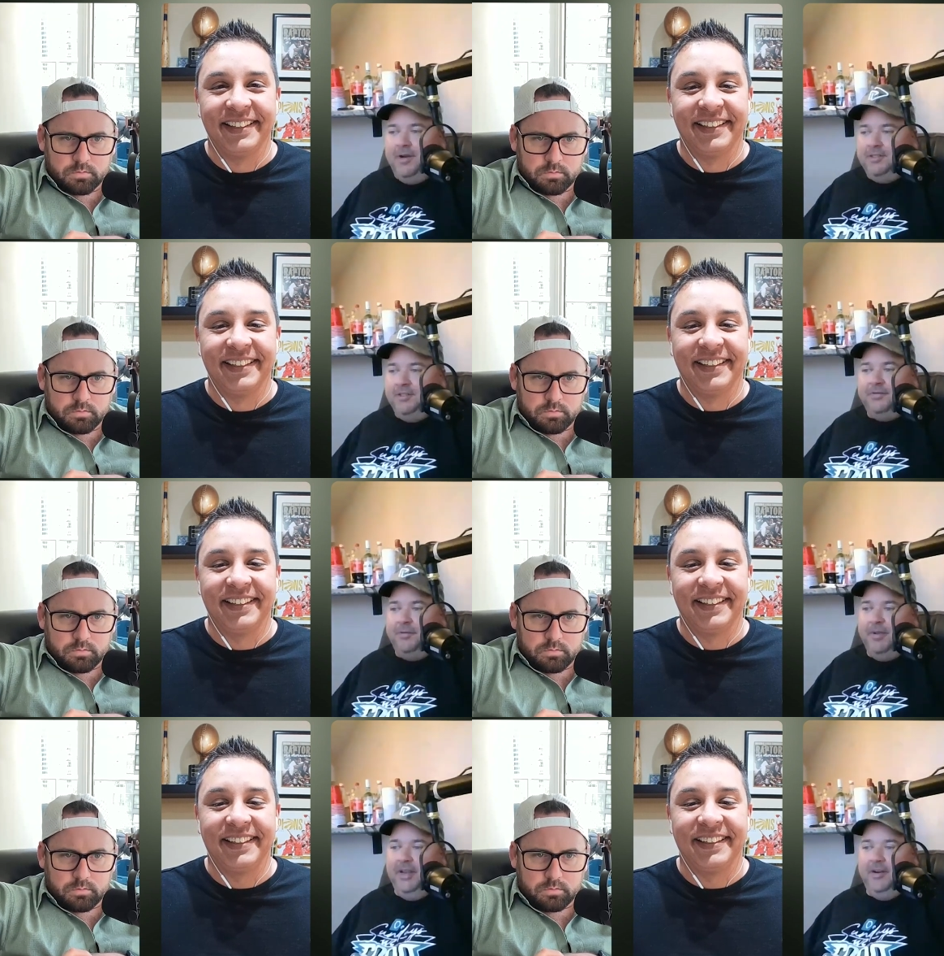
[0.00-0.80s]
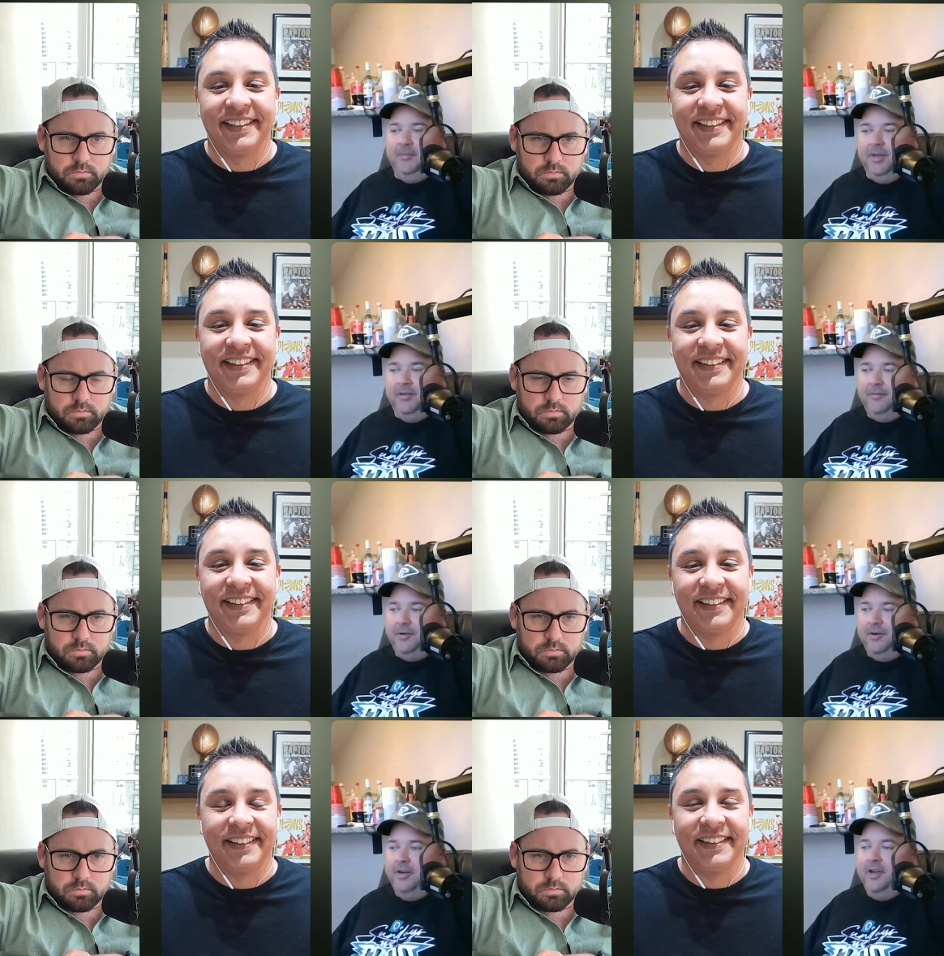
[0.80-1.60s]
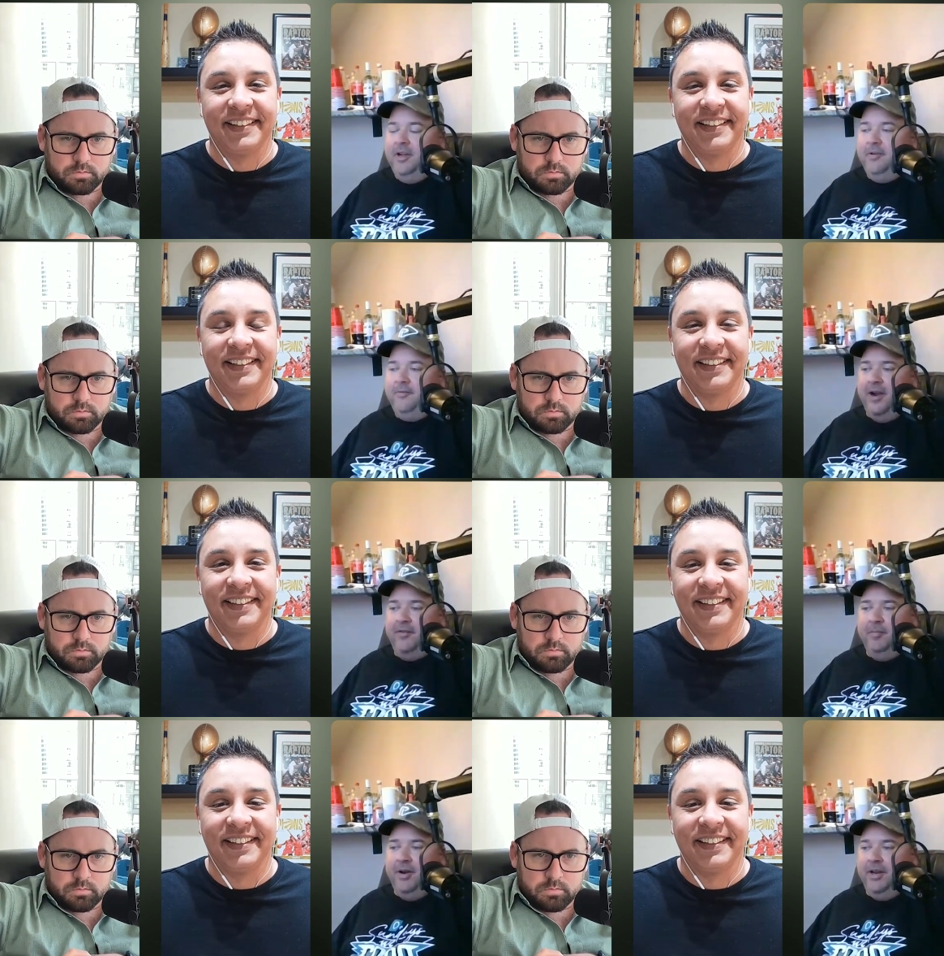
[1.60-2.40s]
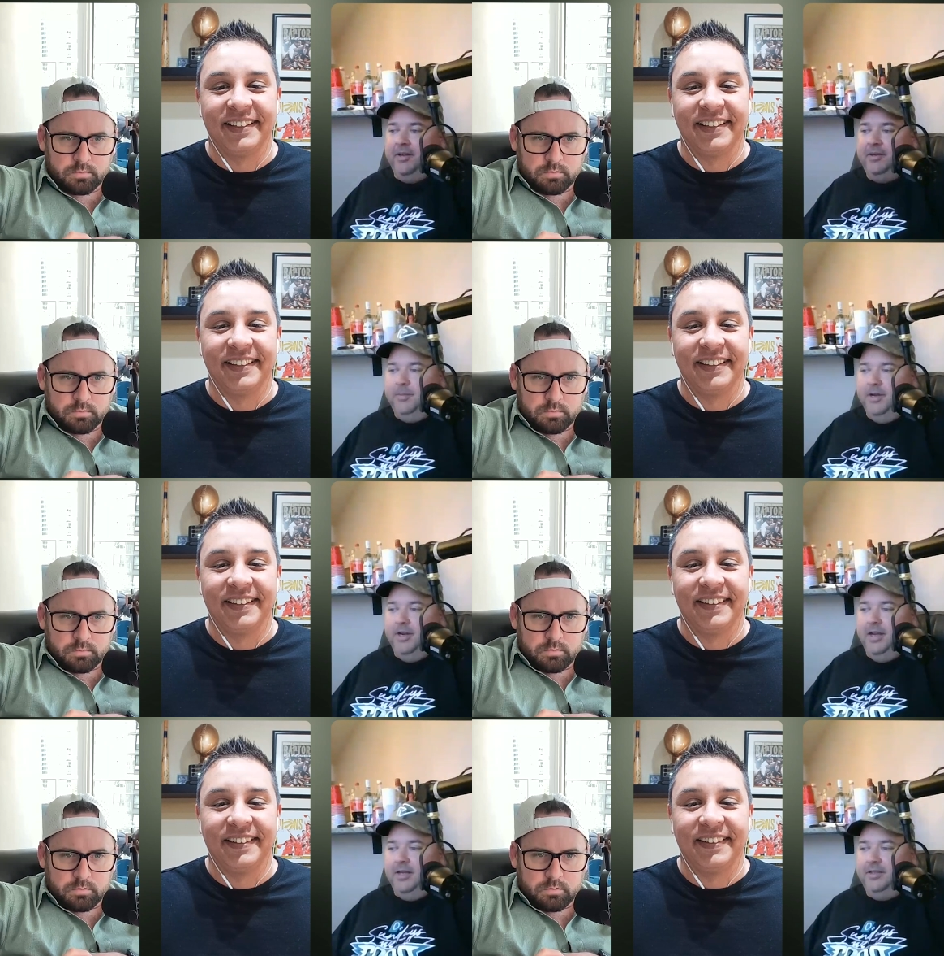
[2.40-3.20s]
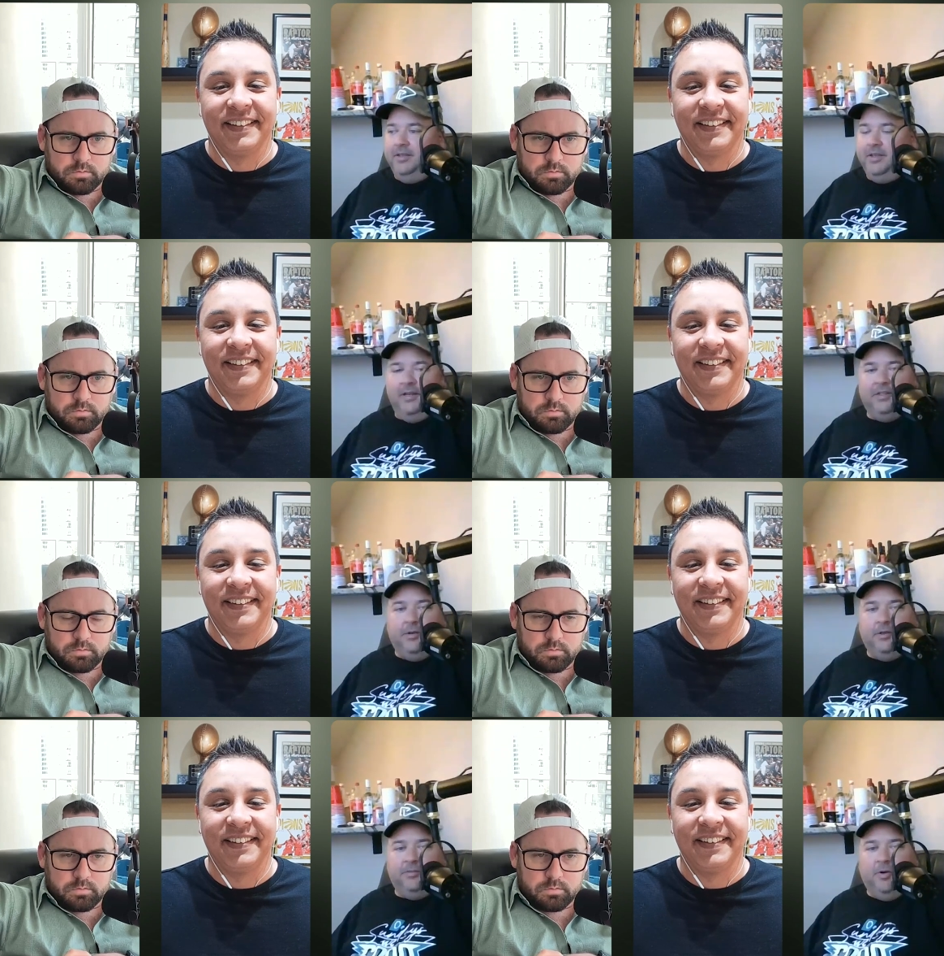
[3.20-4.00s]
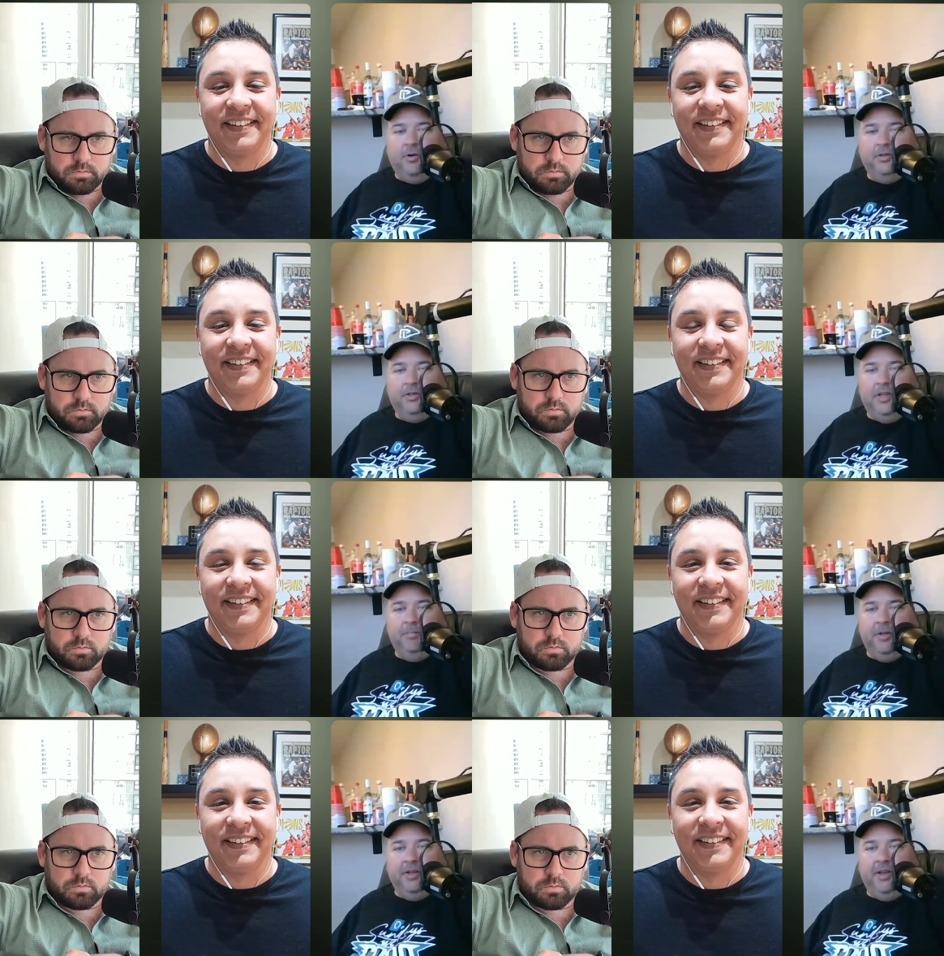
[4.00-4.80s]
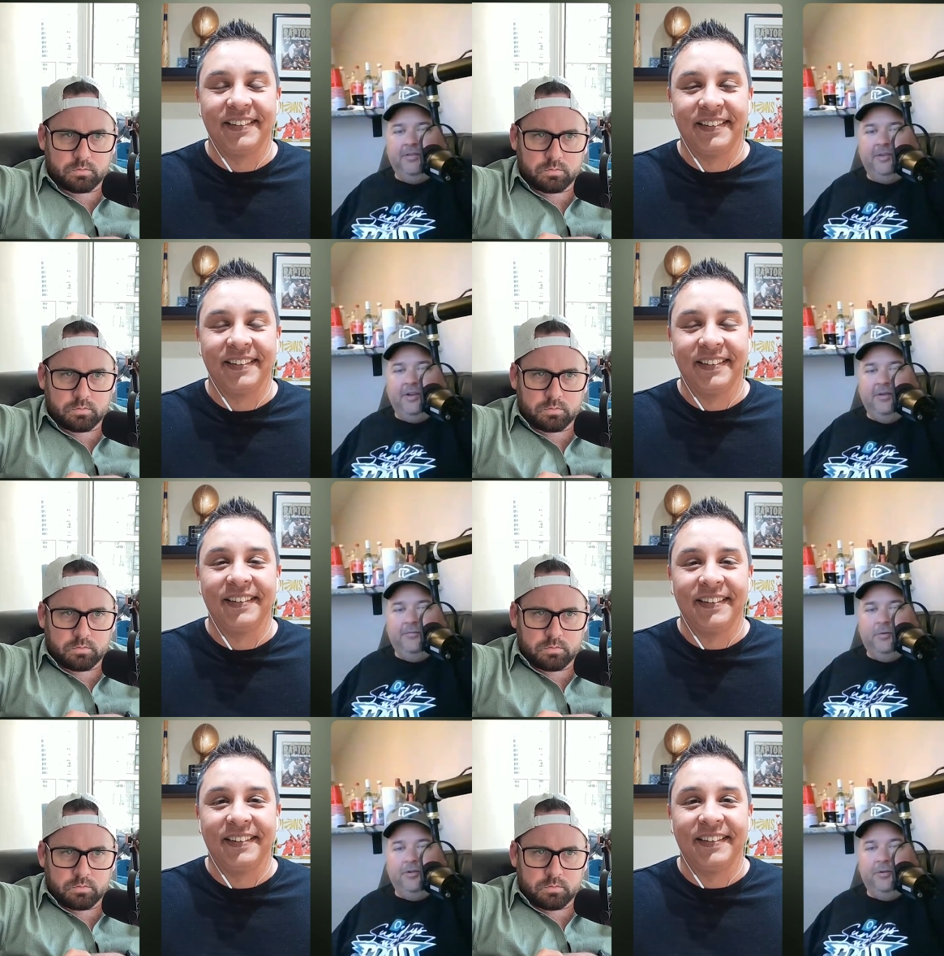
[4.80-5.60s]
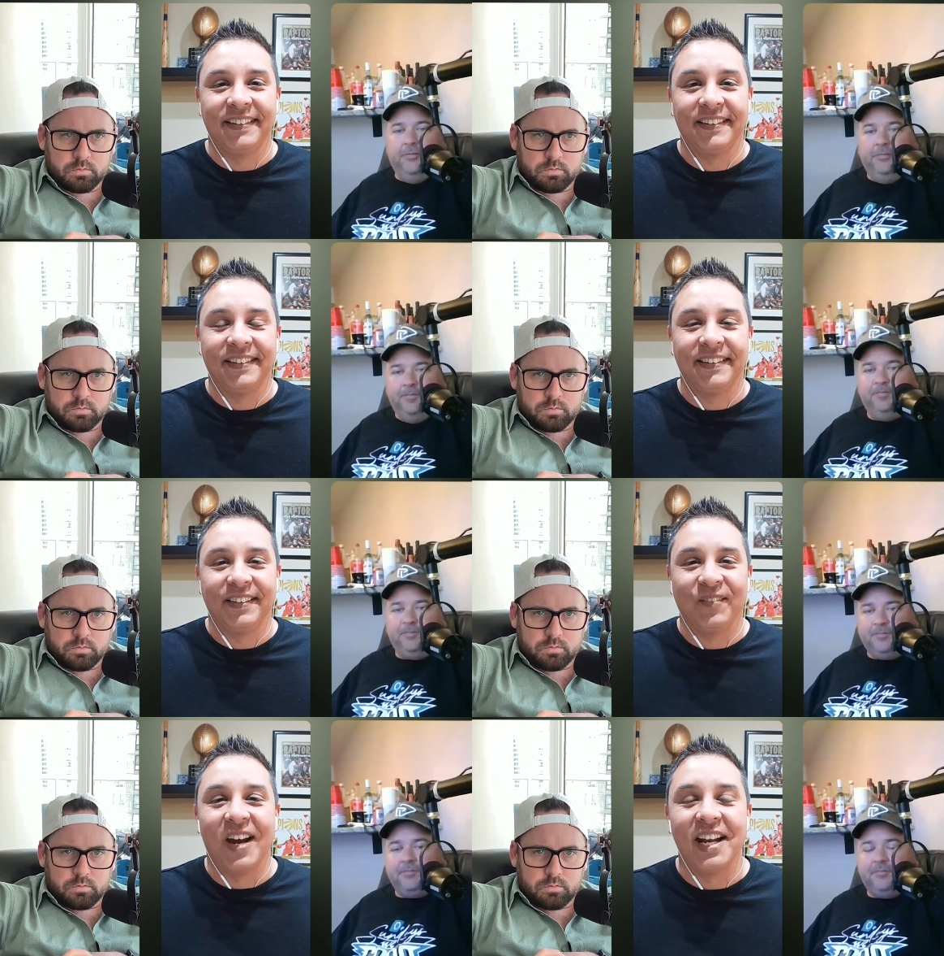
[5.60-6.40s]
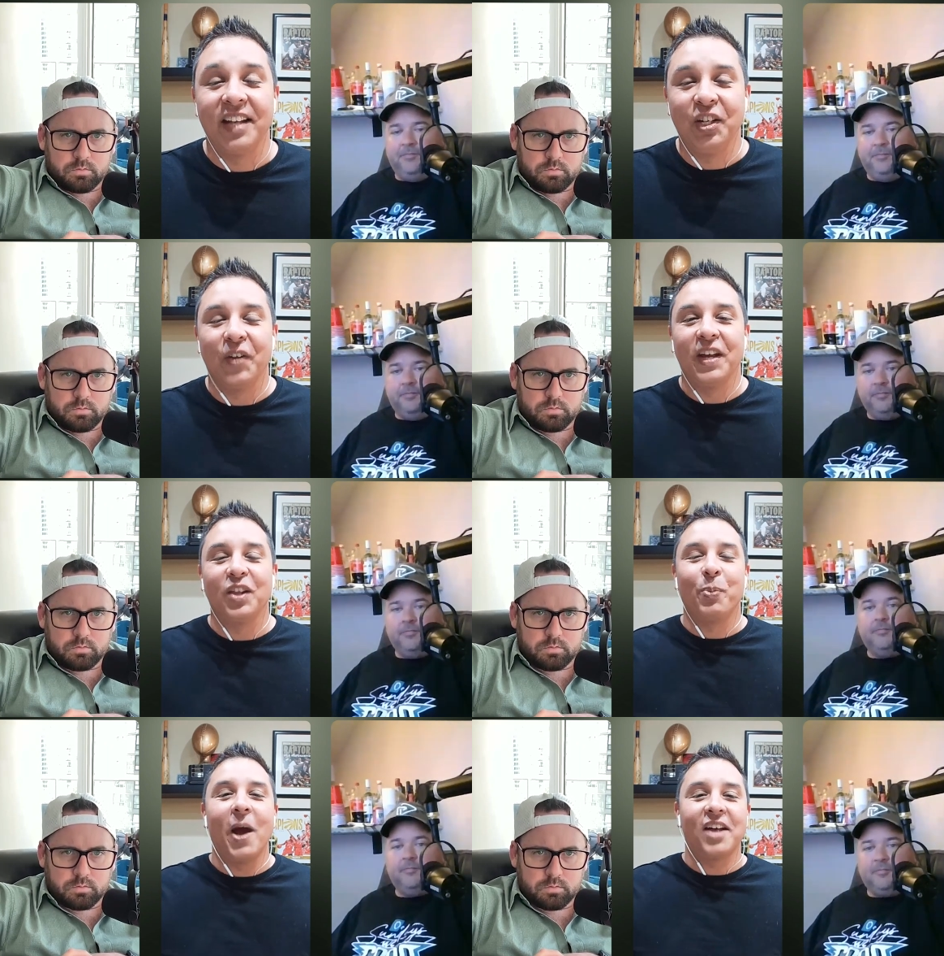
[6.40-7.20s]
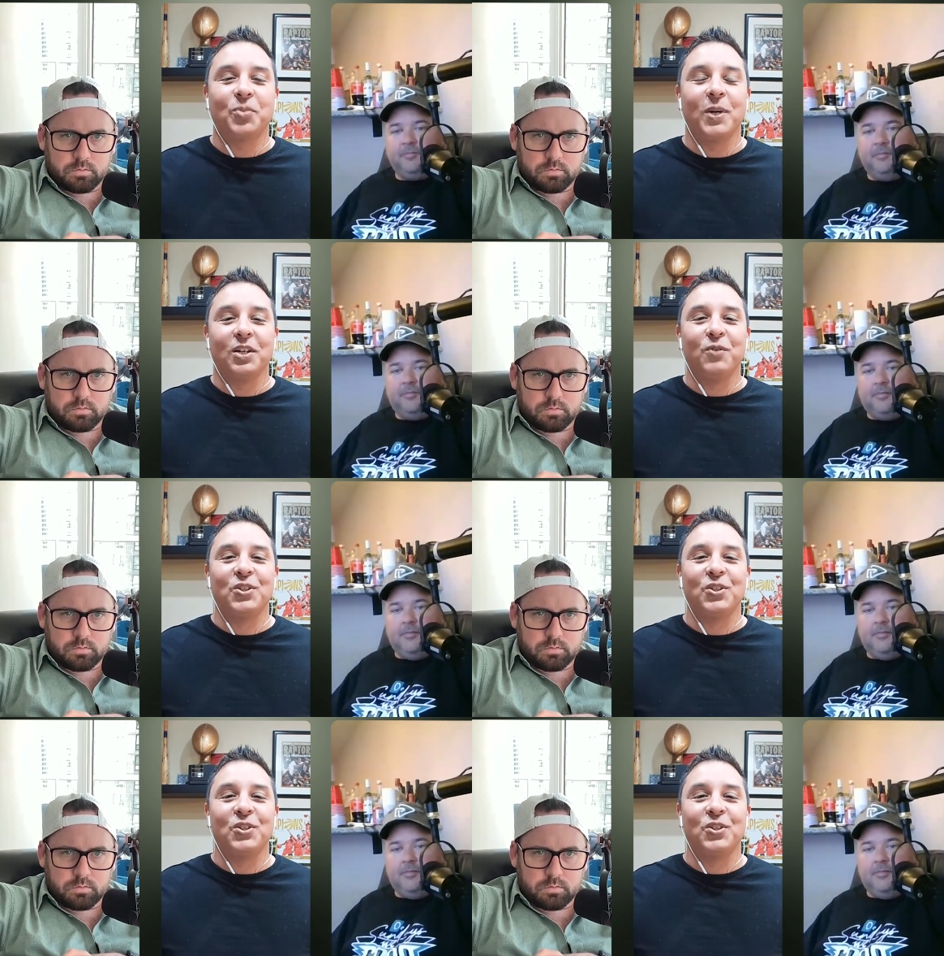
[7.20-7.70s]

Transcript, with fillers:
Speaker 1: process for me, and it'll be for everybody, but, yeah, to start small and keep building as you can afford to.
Speaker 2: Right. And, you know, the other aspect of